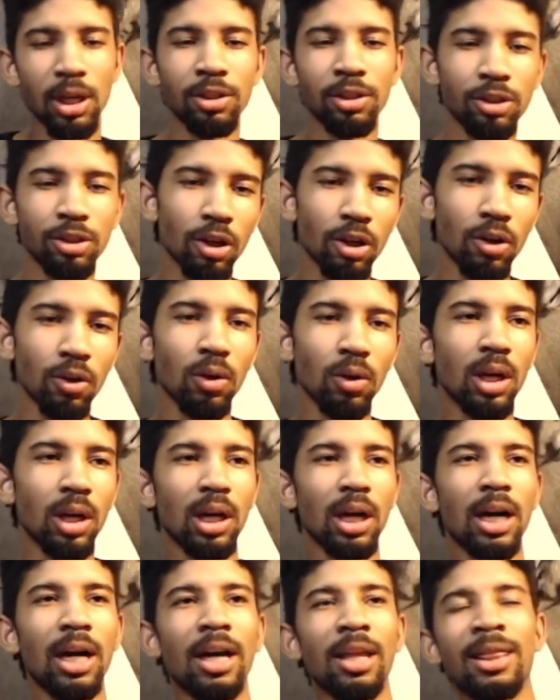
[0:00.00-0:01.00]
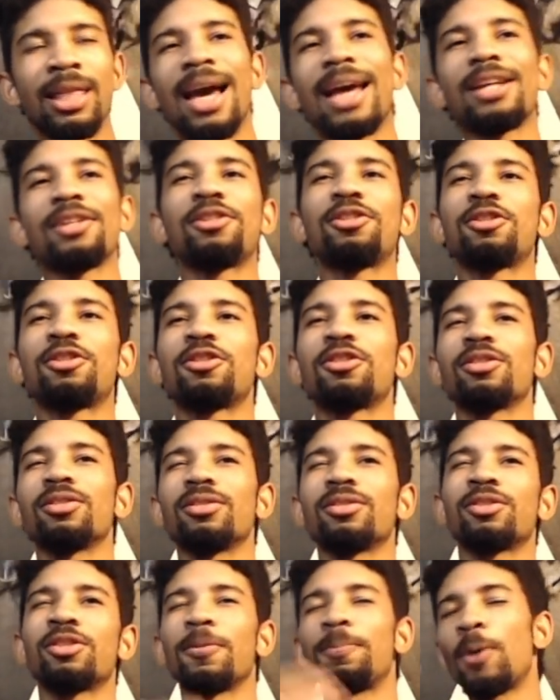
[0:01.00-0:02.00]
So uh, that is
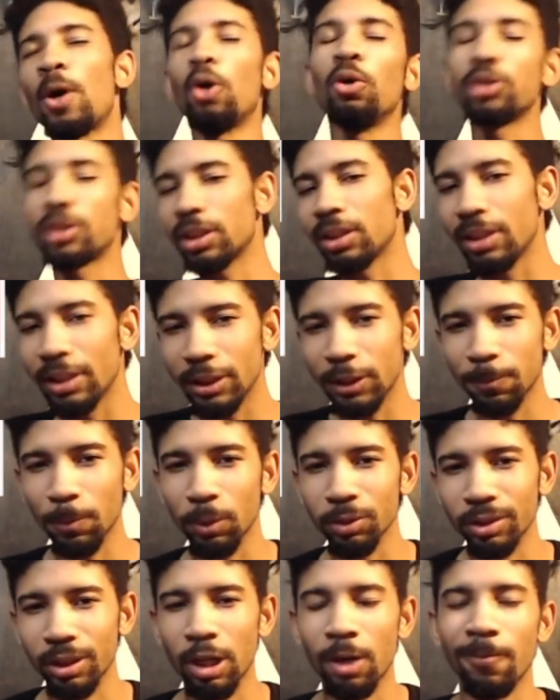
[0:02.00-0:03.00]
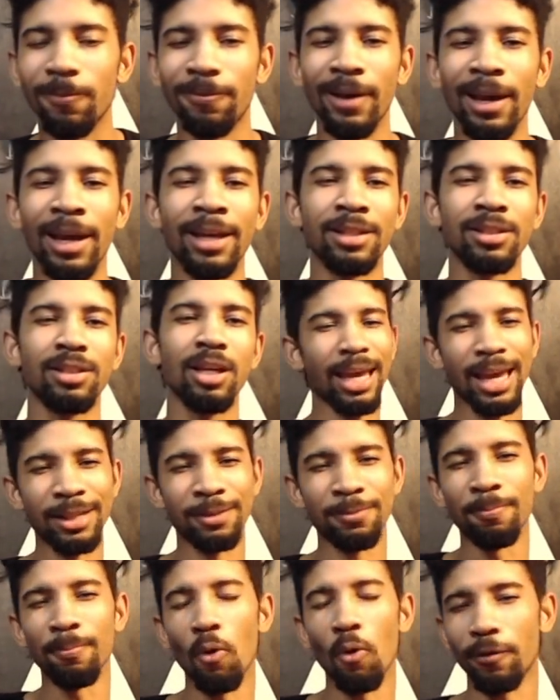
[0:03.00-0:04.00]
supposedly supposed to help fans.
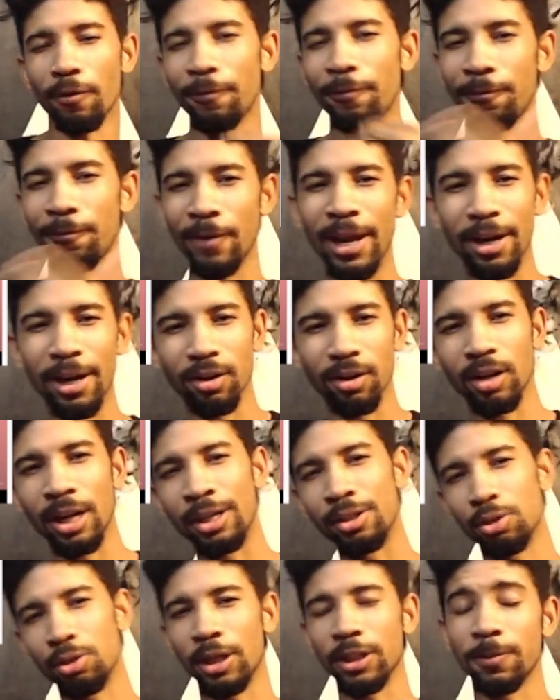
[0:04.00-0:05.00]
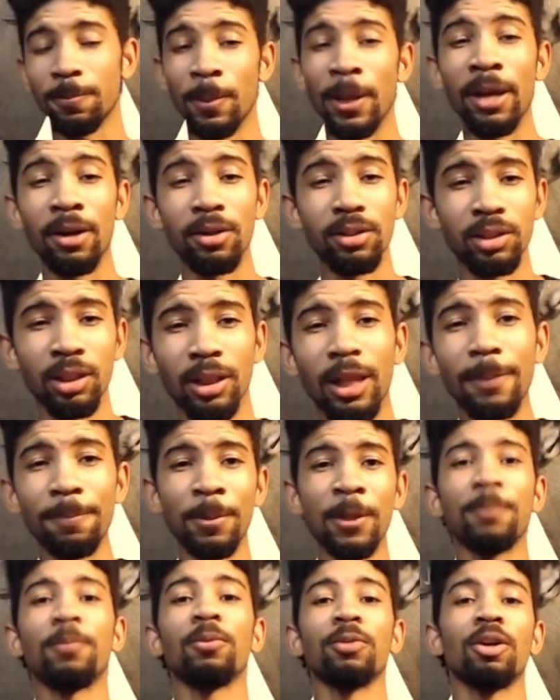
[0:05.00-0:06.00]
It's more fair and transparent to let
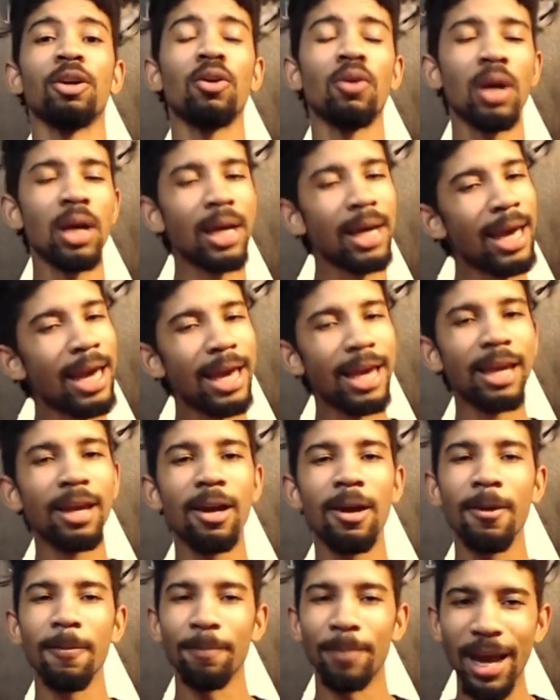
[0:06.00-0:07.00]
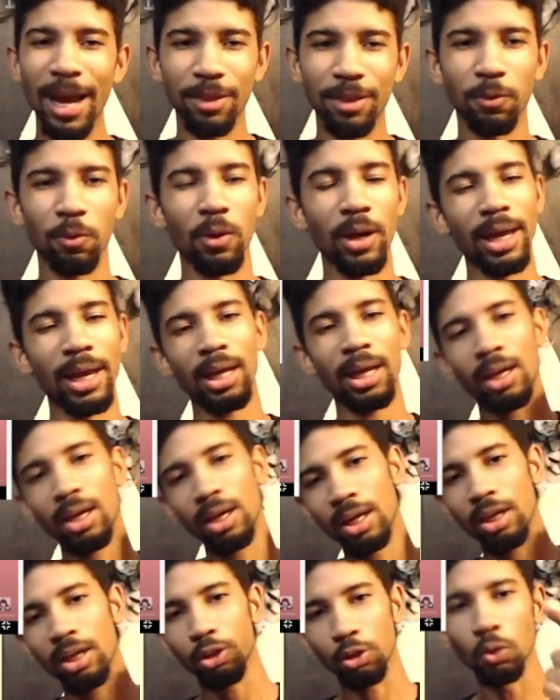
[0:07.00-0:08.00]
people know, hey, by the way,
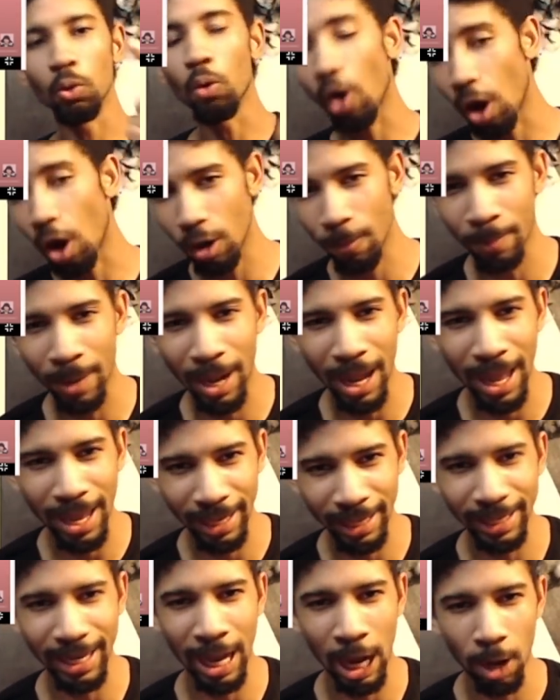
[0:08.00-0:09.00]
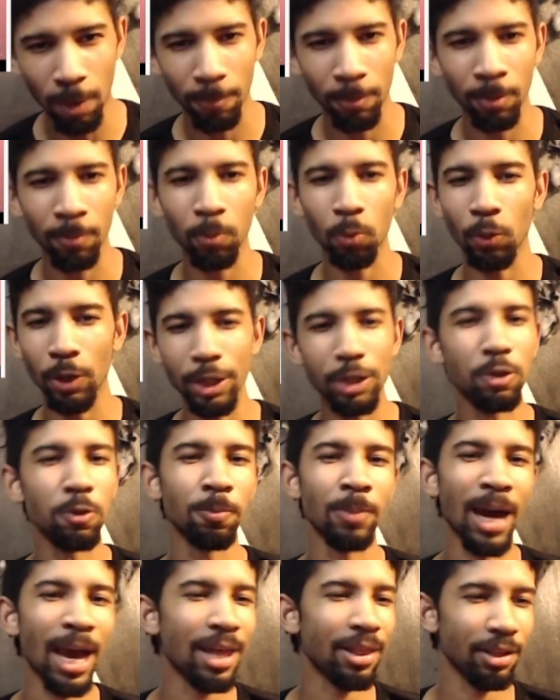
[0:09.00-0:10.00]
you are buying an album when you
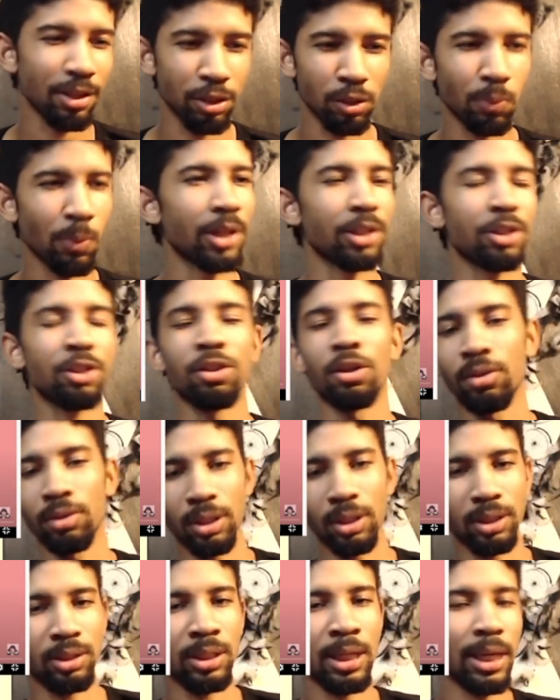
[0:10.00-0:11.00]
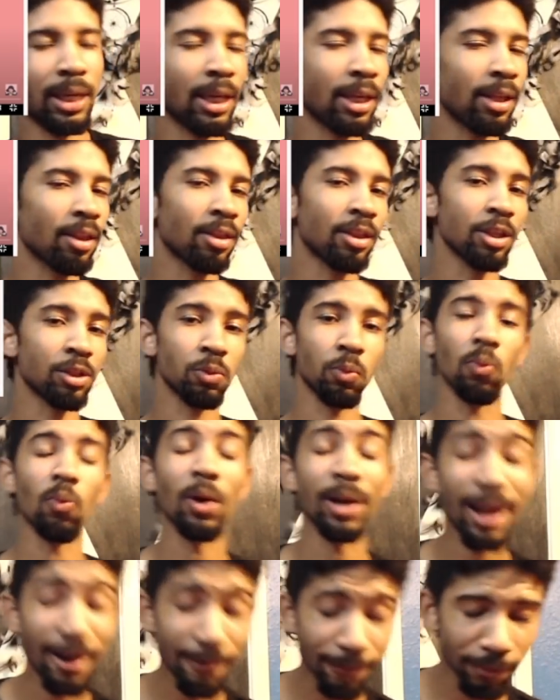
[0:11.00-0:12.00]
buy this sweatshirt, this ticket, this
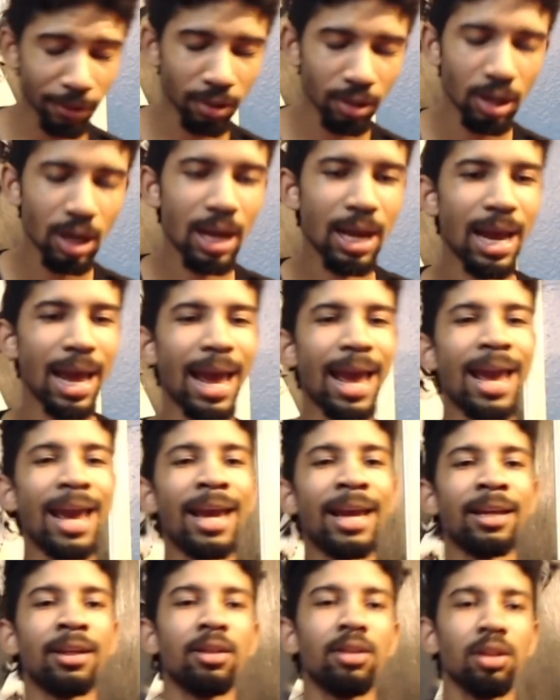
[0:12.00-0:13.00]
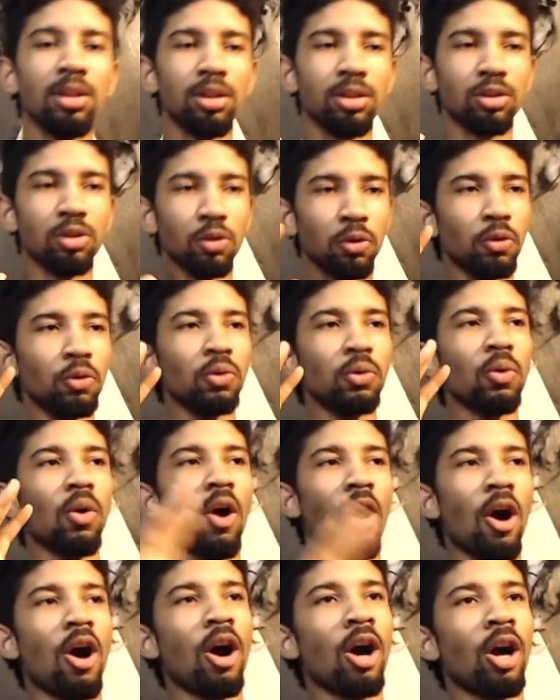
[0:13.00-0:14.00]
whatever, and you
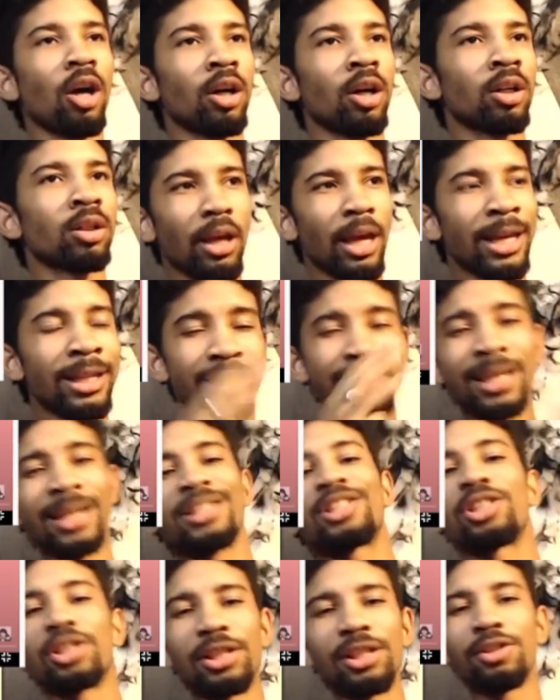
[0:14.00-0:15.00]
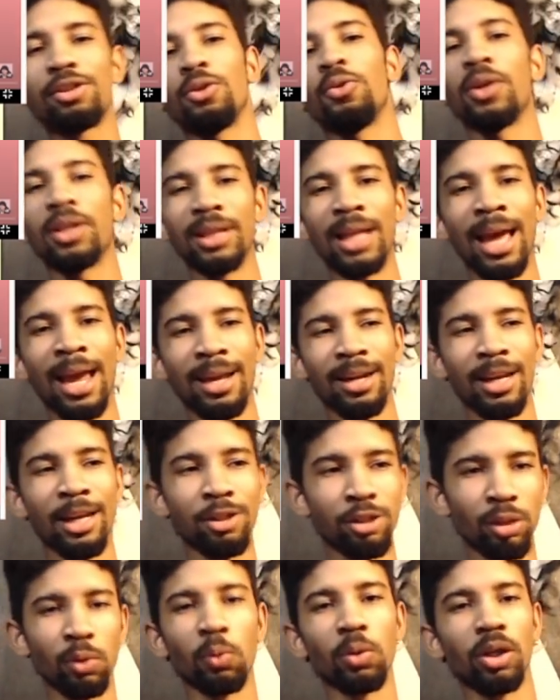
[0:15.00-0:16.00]
are intentionally doing that. And
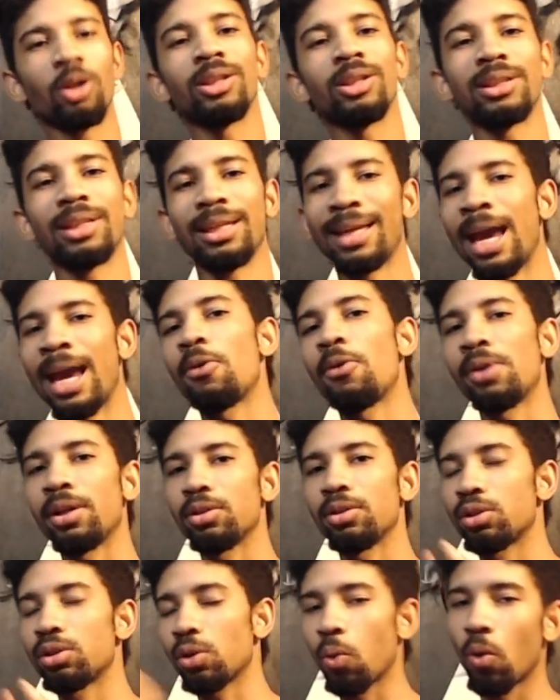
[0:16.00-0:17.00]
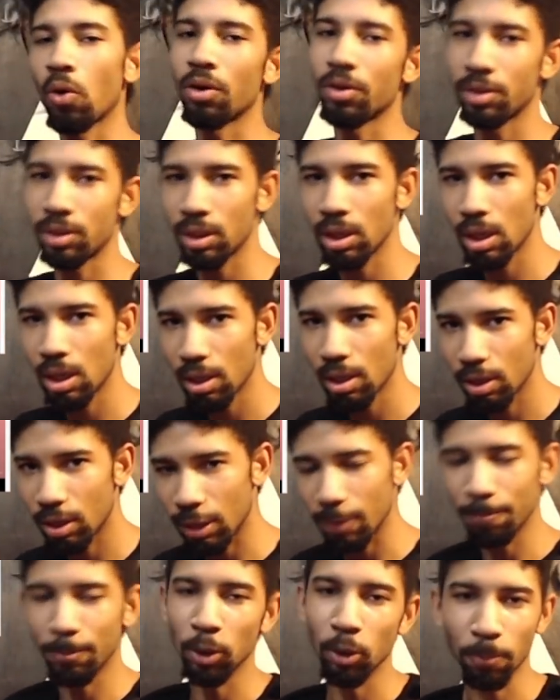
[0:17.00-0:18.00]
so we're going to count it towards the
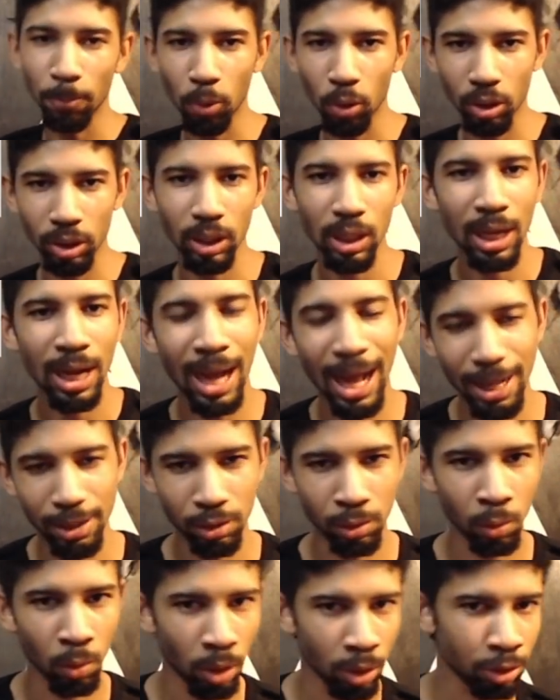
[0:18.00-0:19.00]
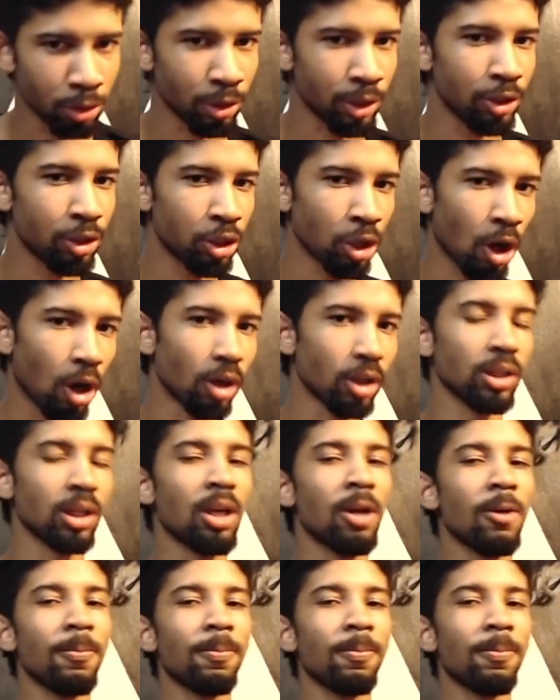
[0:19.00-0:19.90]
Billboard Hot 200 chart